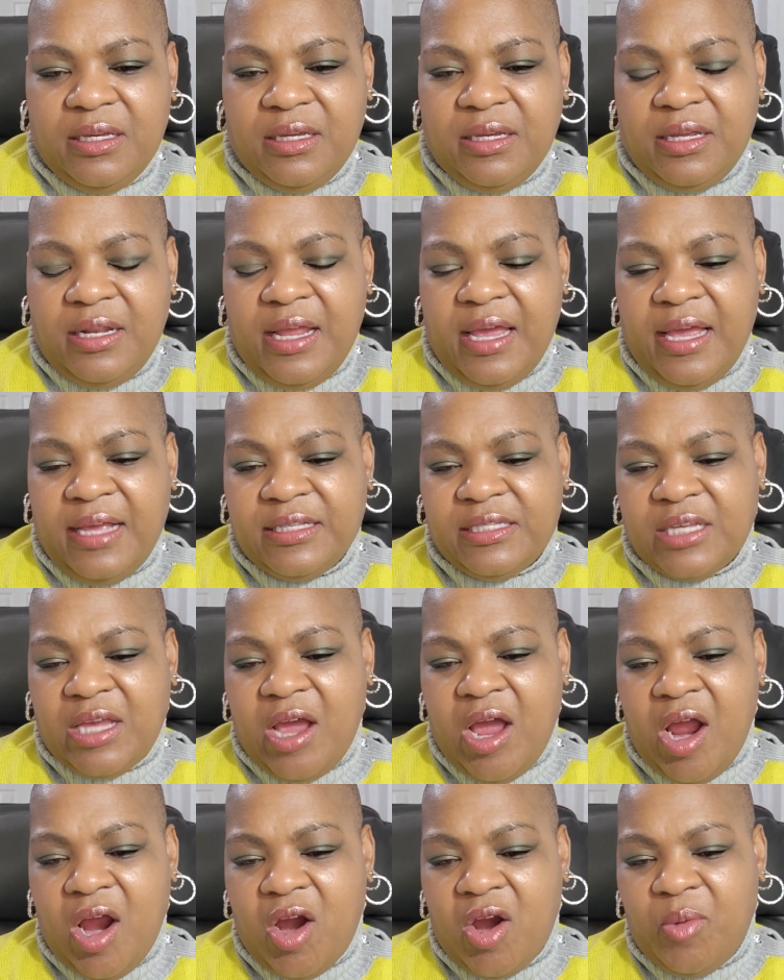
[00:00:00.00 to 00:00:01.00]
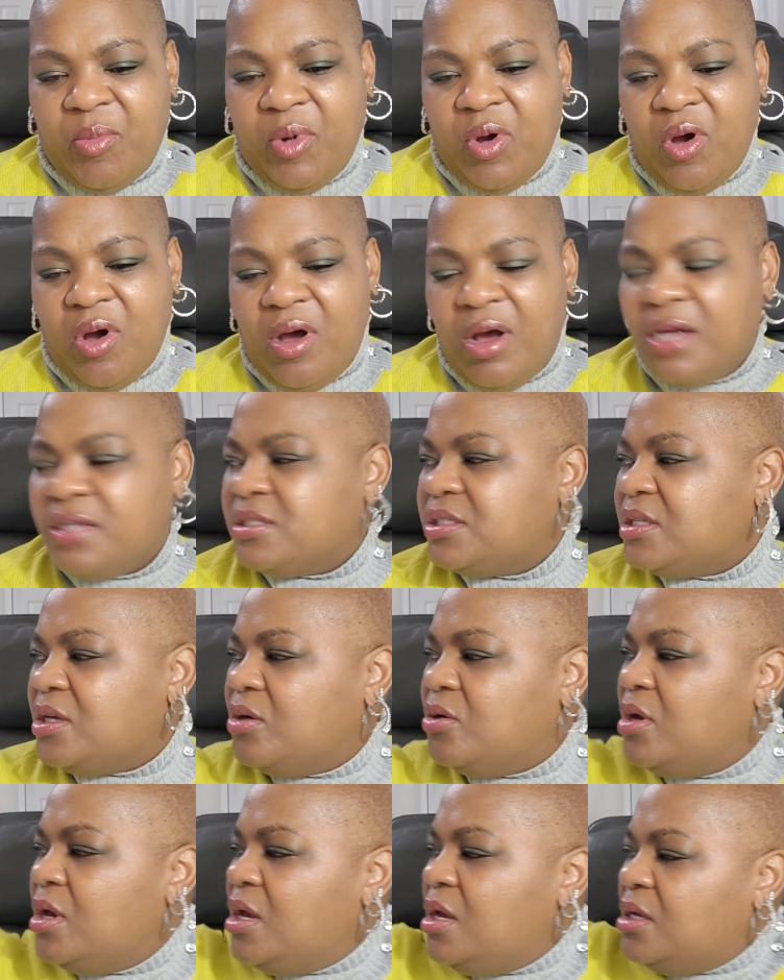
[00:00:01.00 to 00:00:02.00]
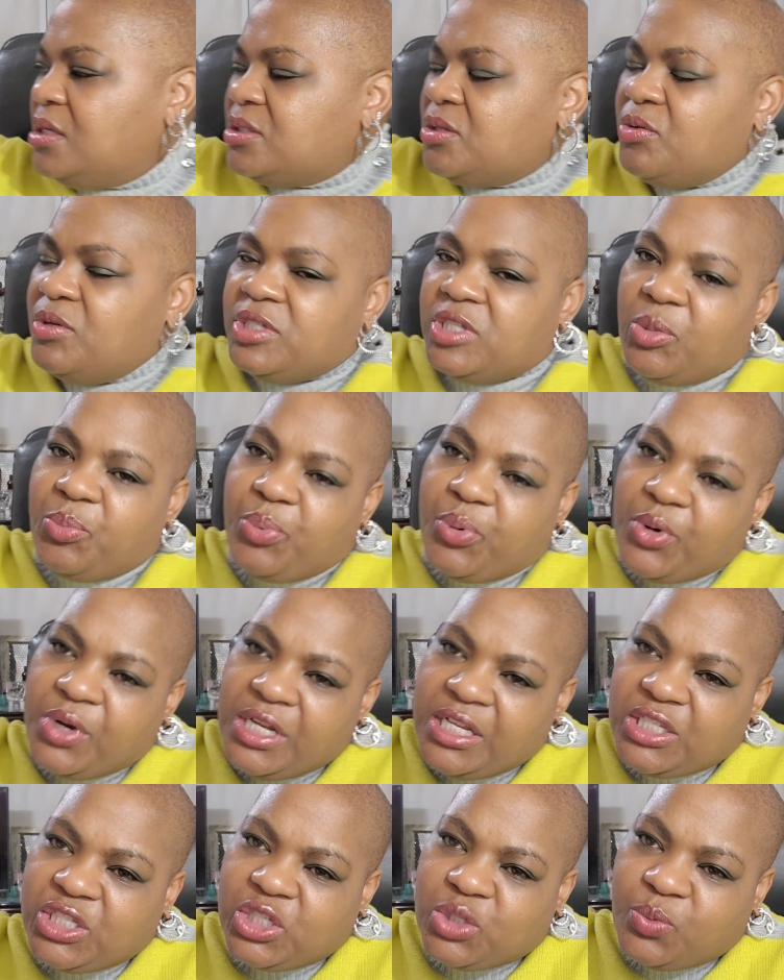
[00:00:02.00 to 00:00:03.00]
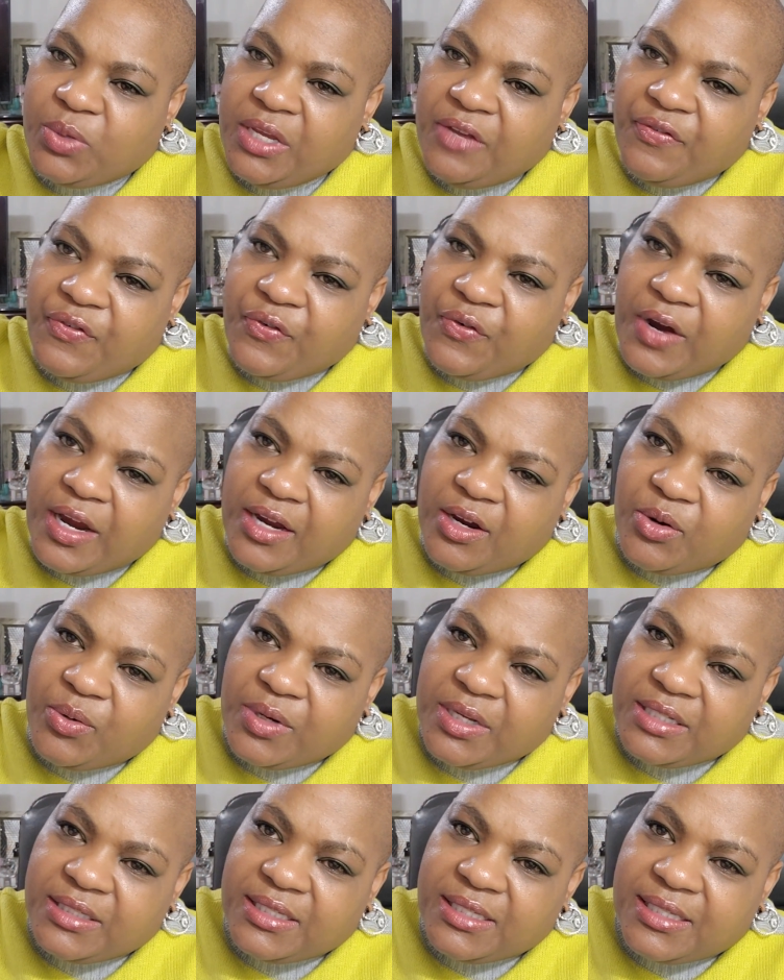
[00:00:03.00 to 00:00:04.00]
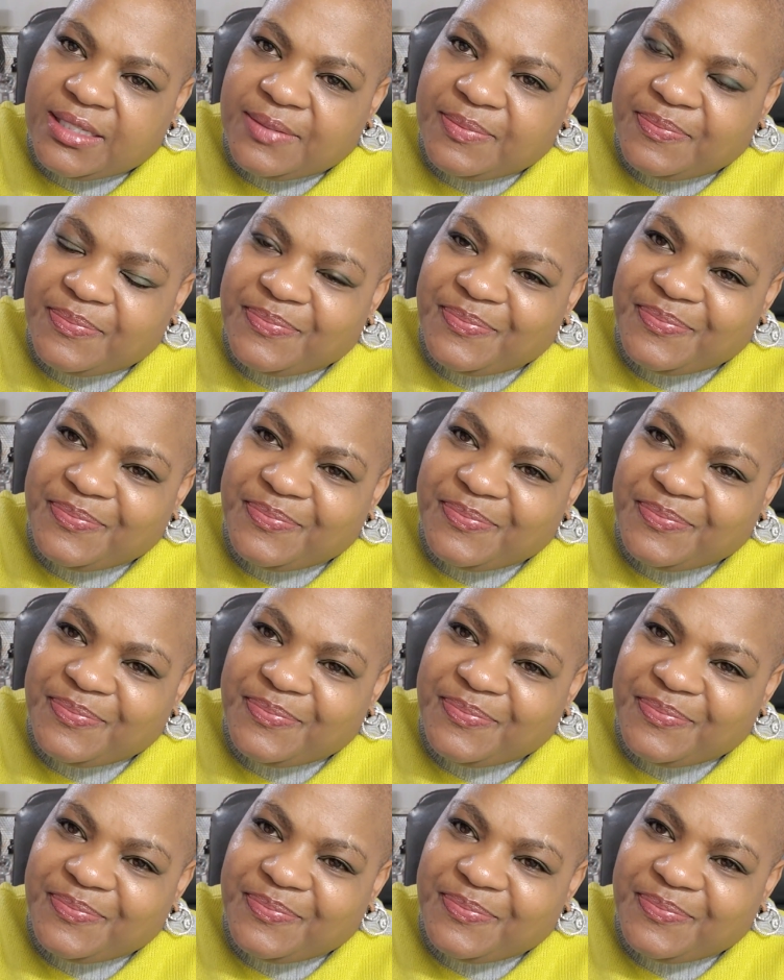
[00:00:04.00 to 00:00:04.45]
It has caramel also. So it's a pretty sweet fragrance.